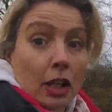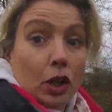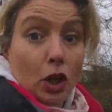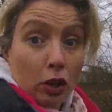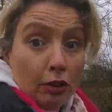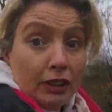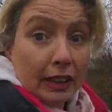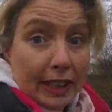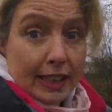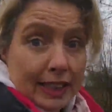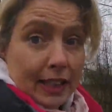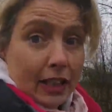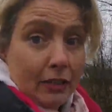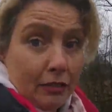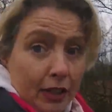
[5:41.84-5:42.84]
currently
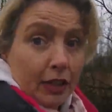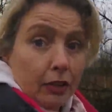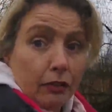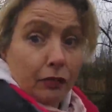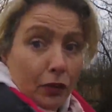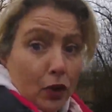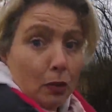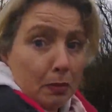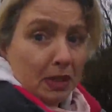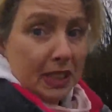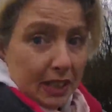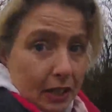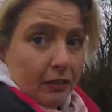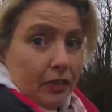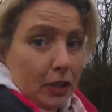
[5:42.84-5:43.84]
serving and former
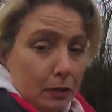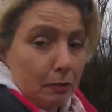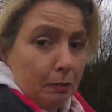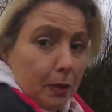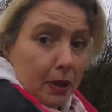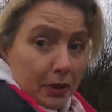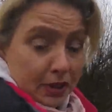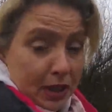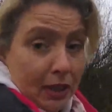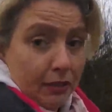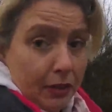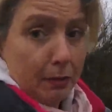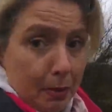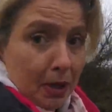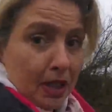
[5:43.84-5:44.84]

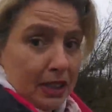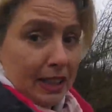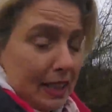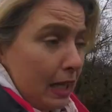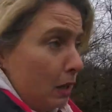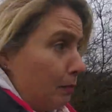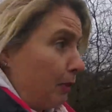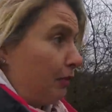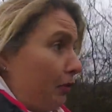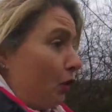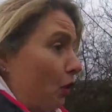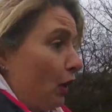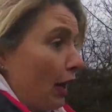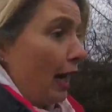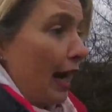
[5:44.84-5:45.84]
serving personnel
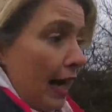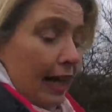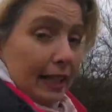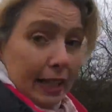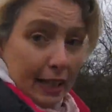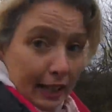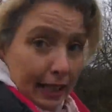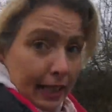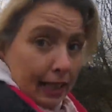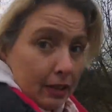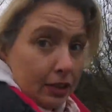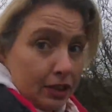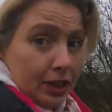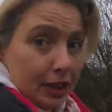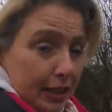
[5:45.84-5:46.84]
before anything
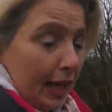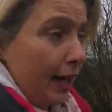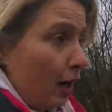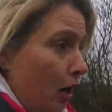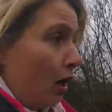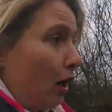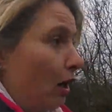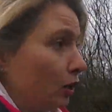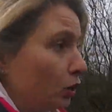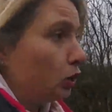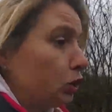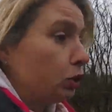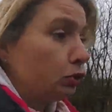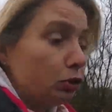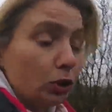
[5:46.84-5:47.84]
else. They are
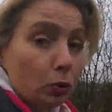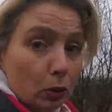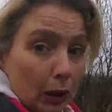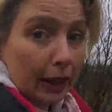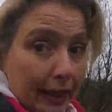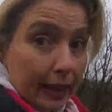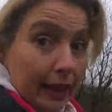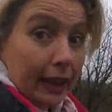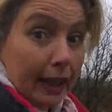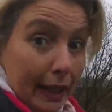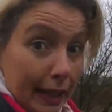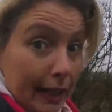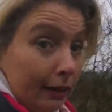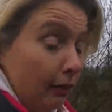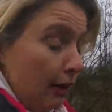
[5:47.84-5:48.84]
truly
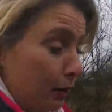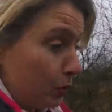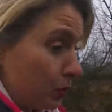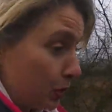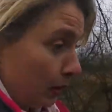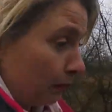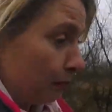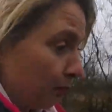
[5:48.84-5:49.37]
heroes.